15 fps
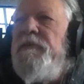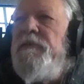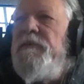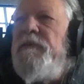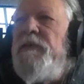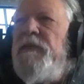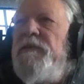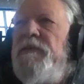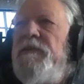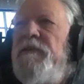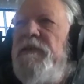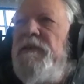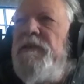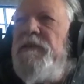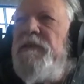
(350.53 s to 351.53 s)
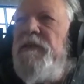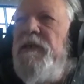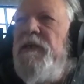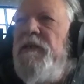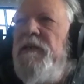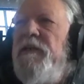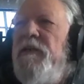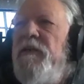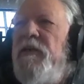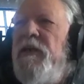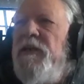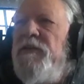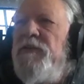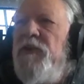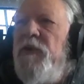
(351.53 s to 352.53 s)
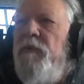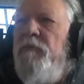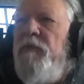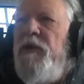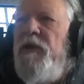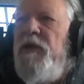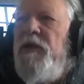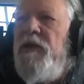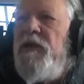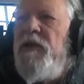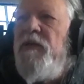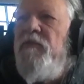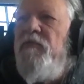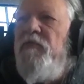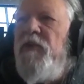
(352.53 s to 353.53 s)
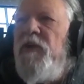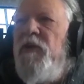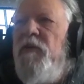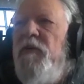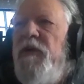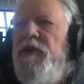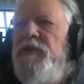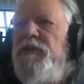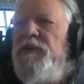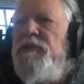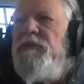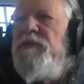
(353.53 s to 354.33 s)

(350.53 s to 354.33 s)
Okay, let's go to MIDI configuration.